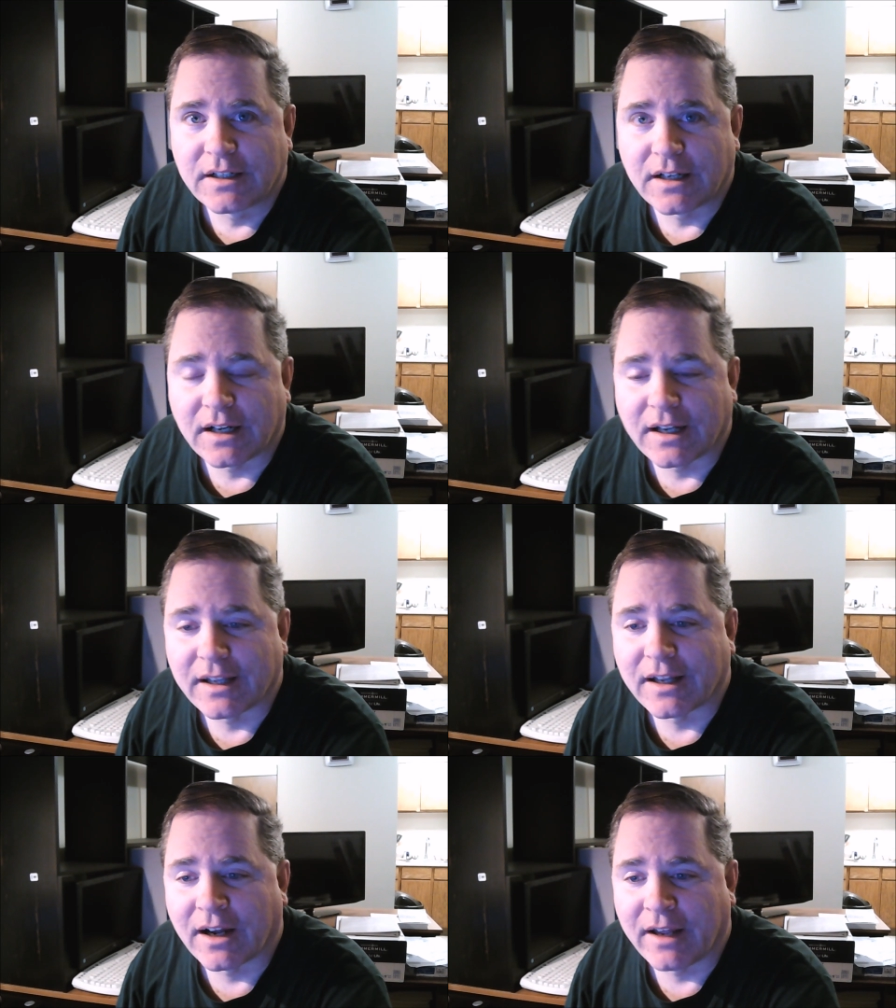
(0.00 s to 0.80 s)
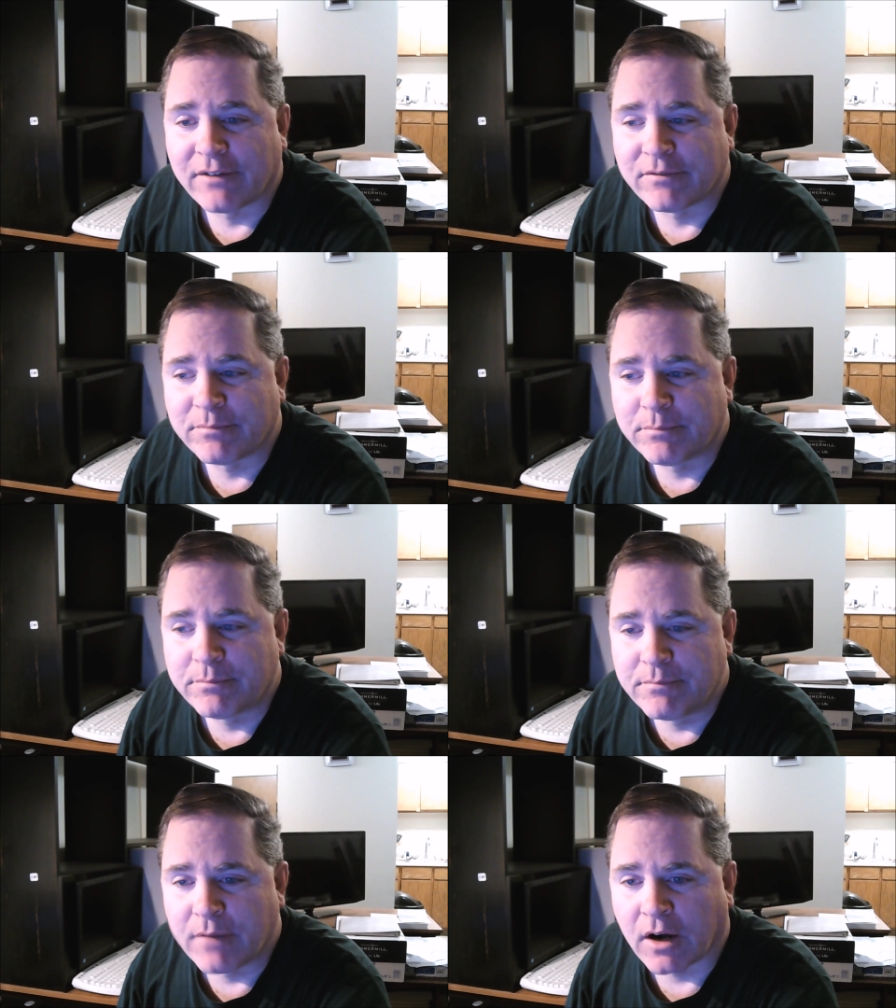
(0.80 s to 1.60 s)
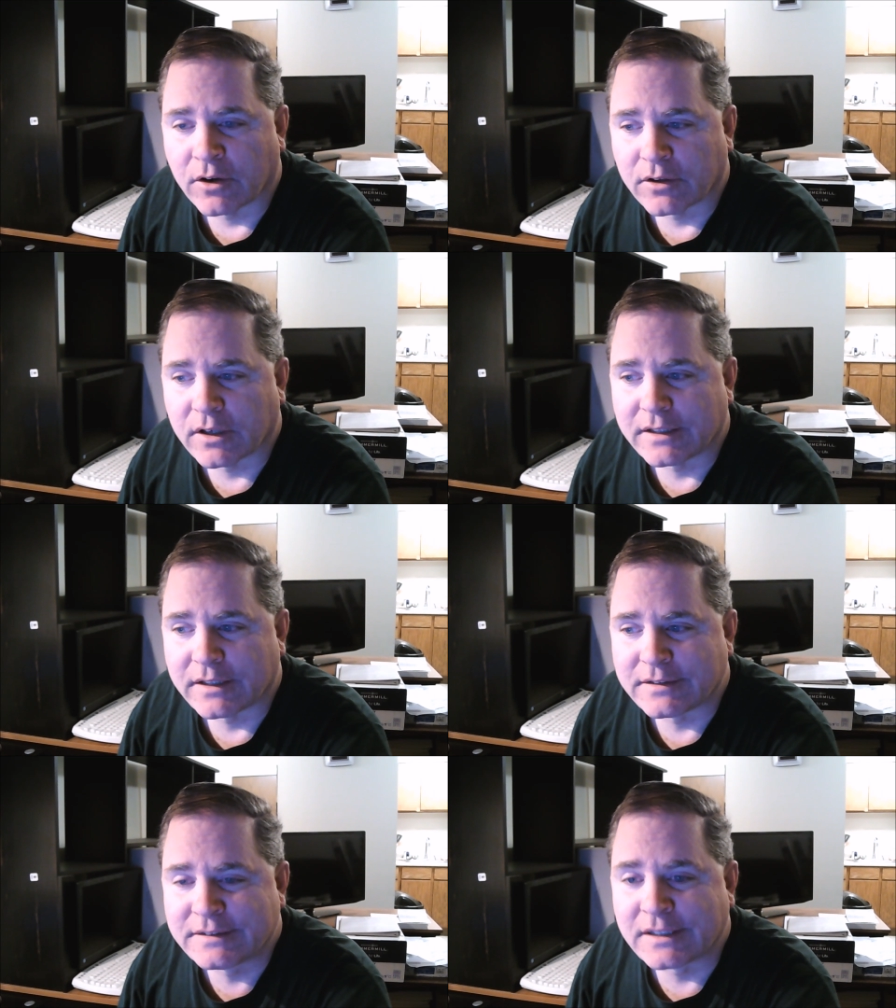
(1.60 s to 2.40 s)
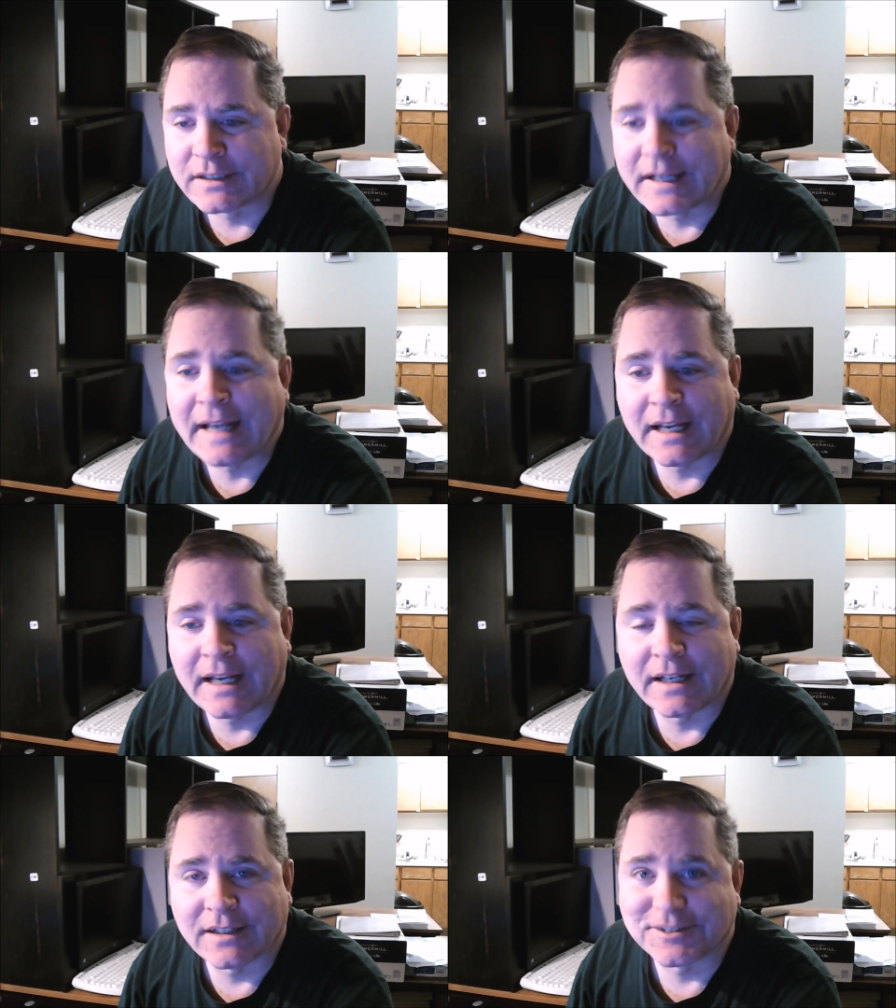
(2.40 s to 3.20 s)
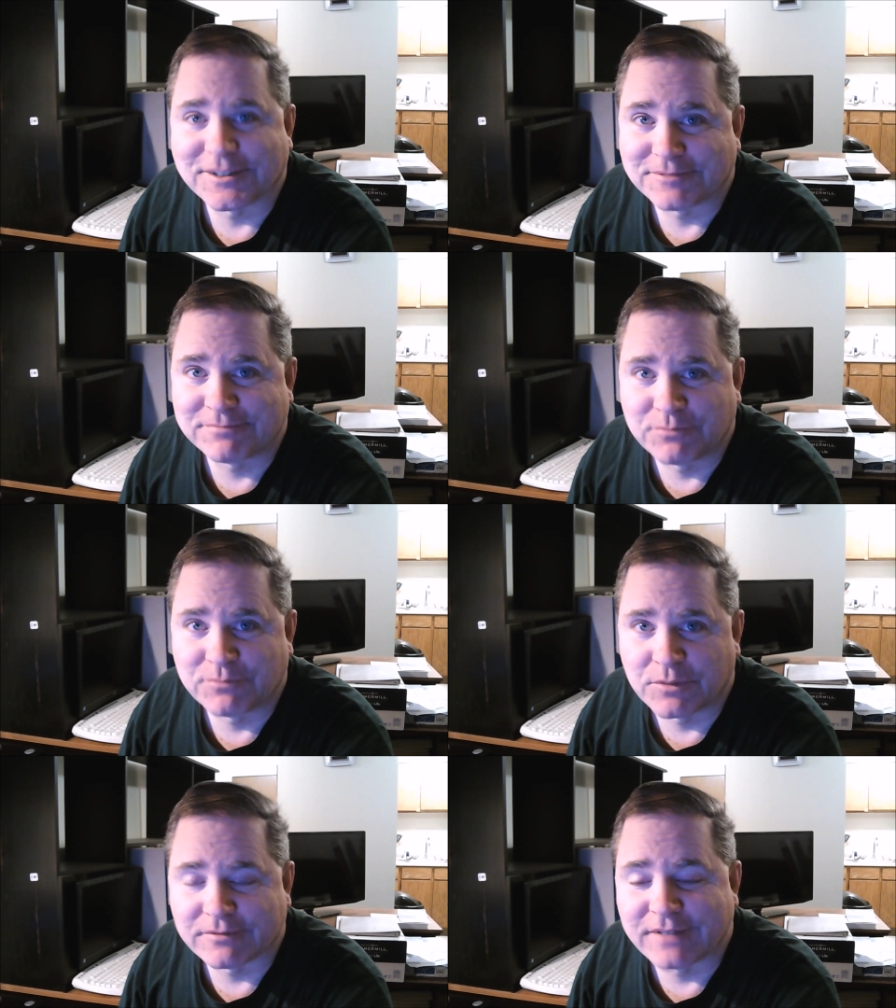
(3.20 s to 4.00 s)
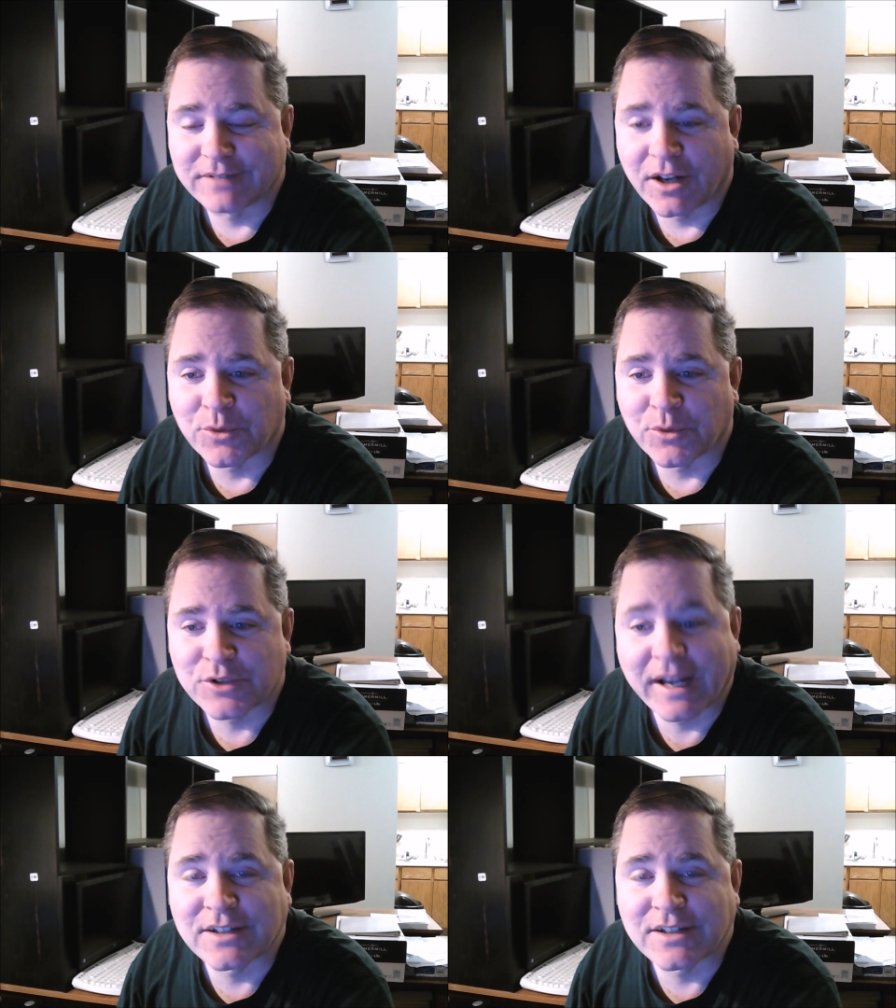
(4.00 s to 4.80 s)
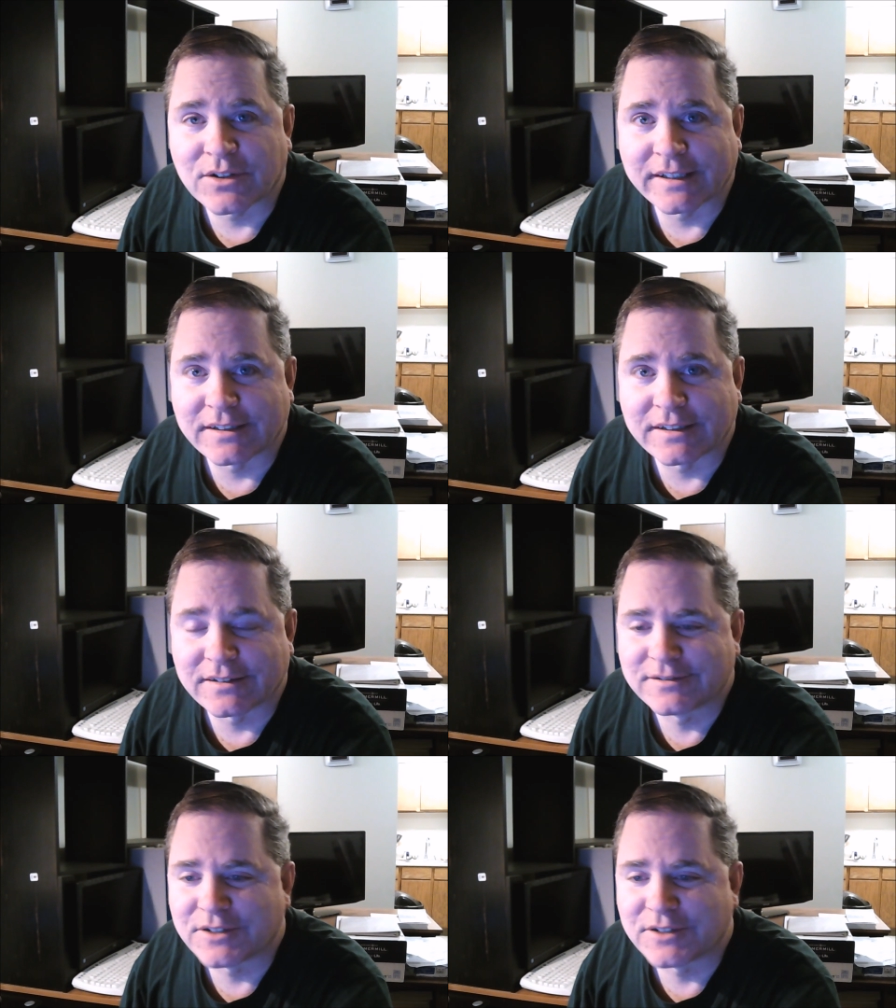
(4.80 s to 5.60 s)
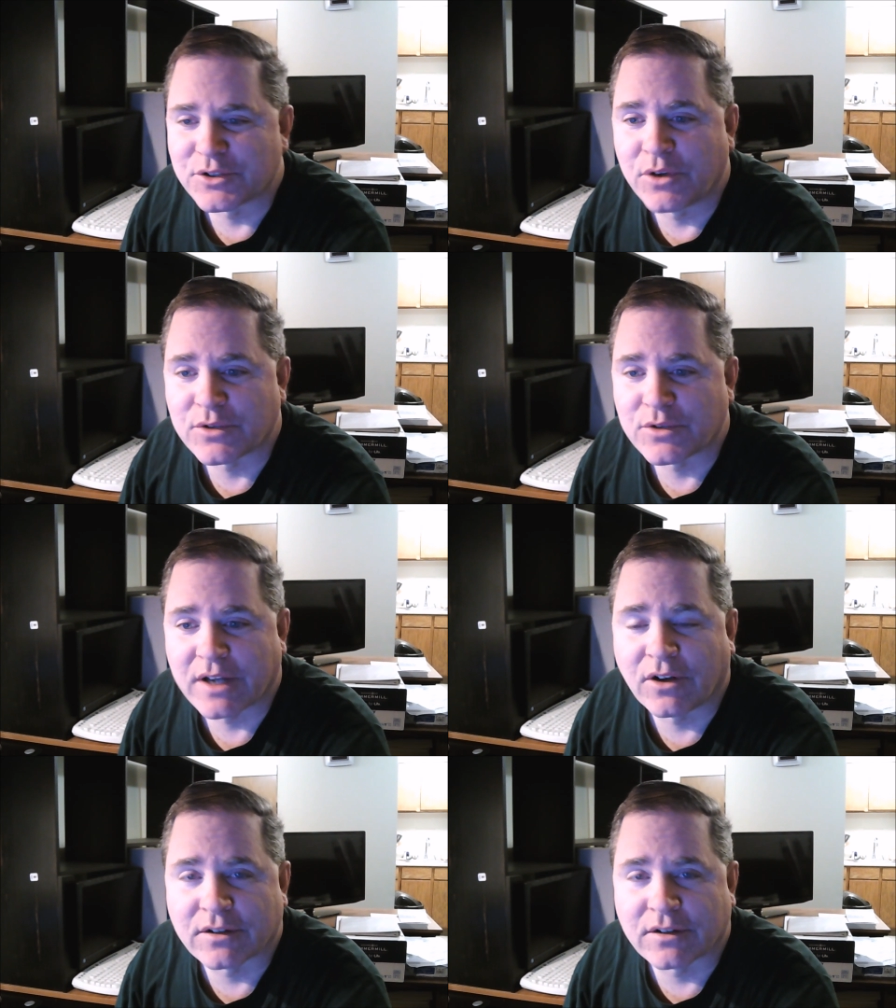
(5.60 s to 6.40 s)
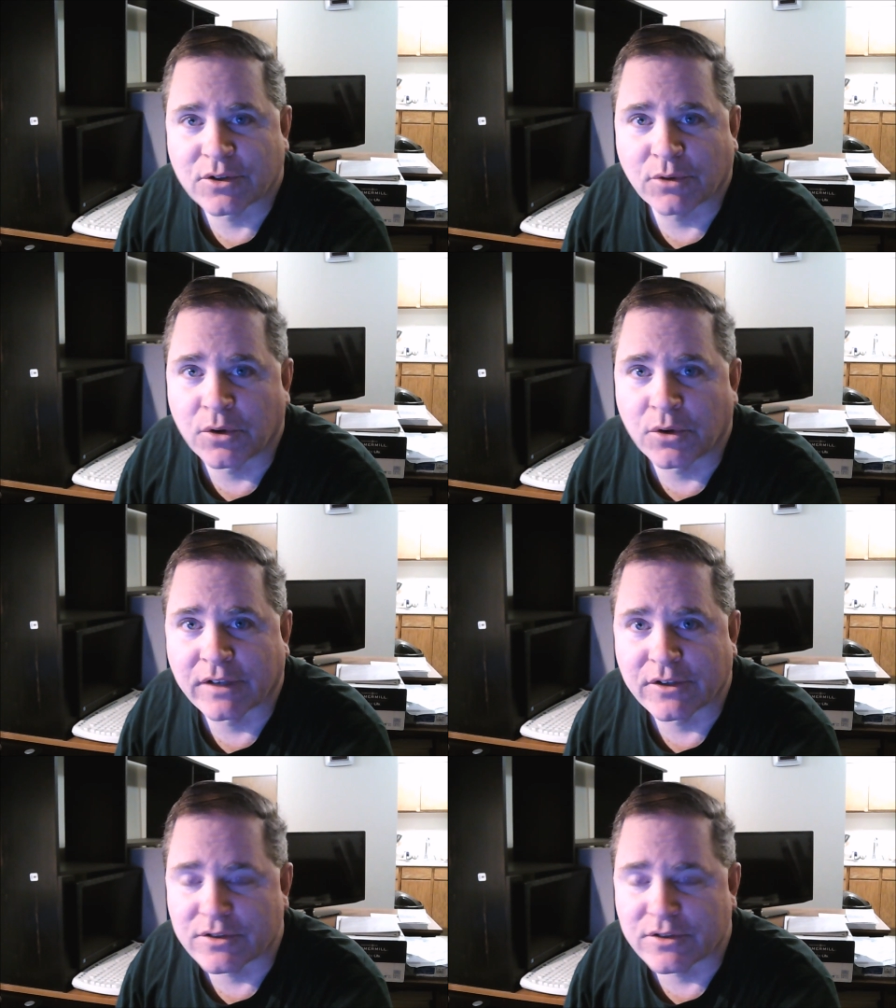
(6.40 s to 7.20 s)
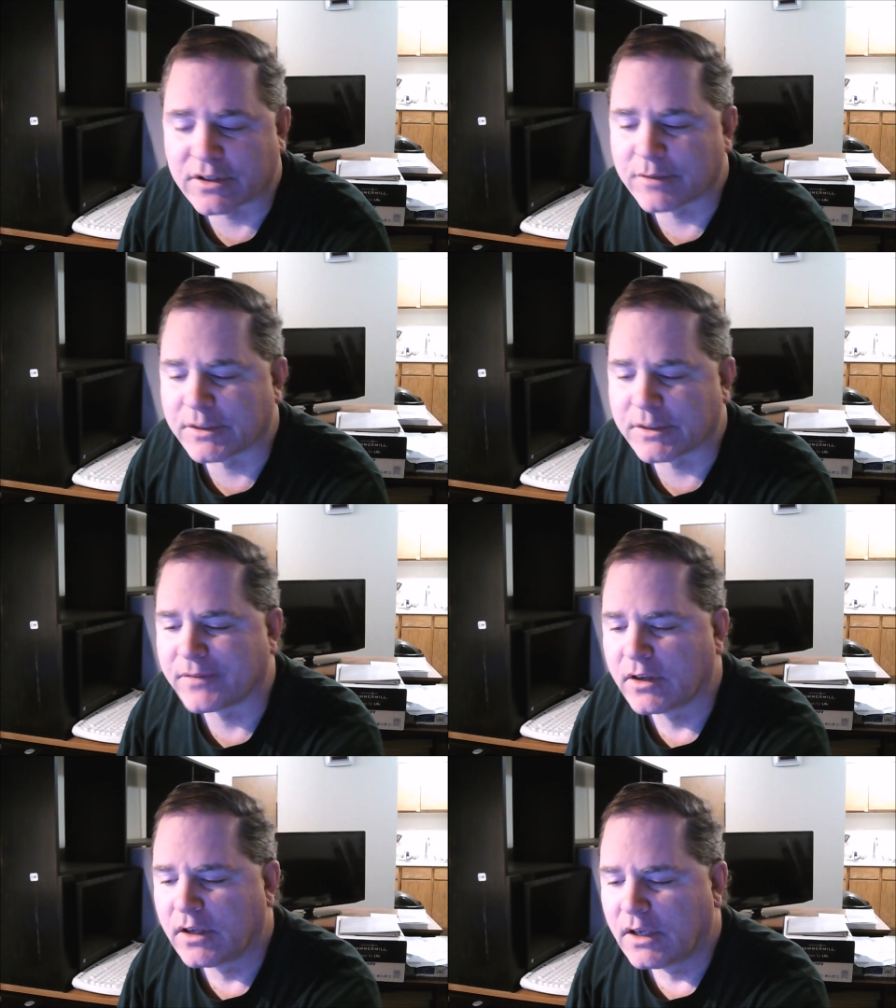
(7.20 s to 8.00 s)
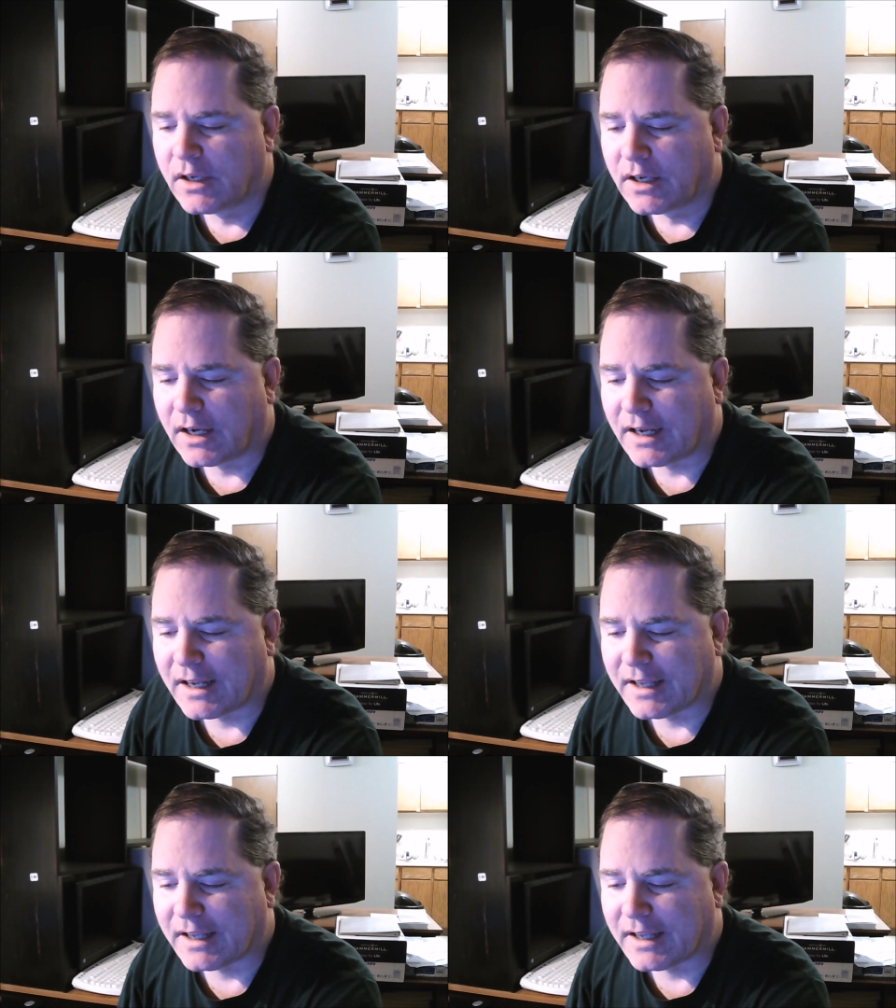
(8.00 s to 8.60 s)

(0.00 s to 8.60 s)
uh, I have are delaying in other words, canceling because who knows how long this coronavirus is going to be. Uh,